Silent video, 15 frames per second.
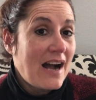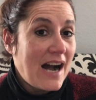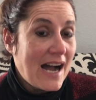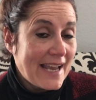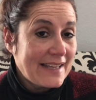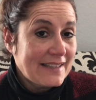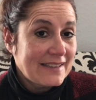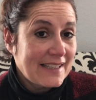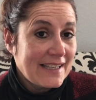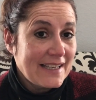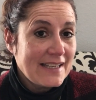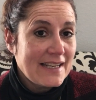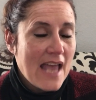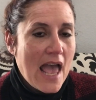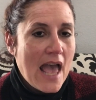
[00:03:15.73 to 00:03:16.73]

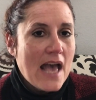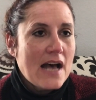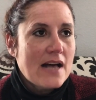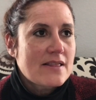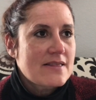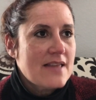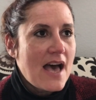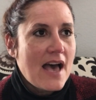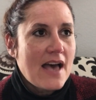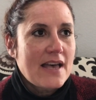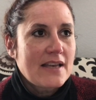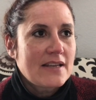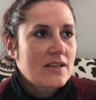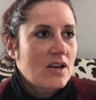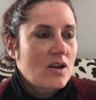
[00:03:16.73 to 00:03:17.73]
eyelid
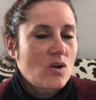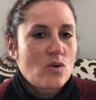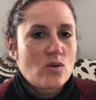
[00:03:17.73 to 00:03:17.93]
that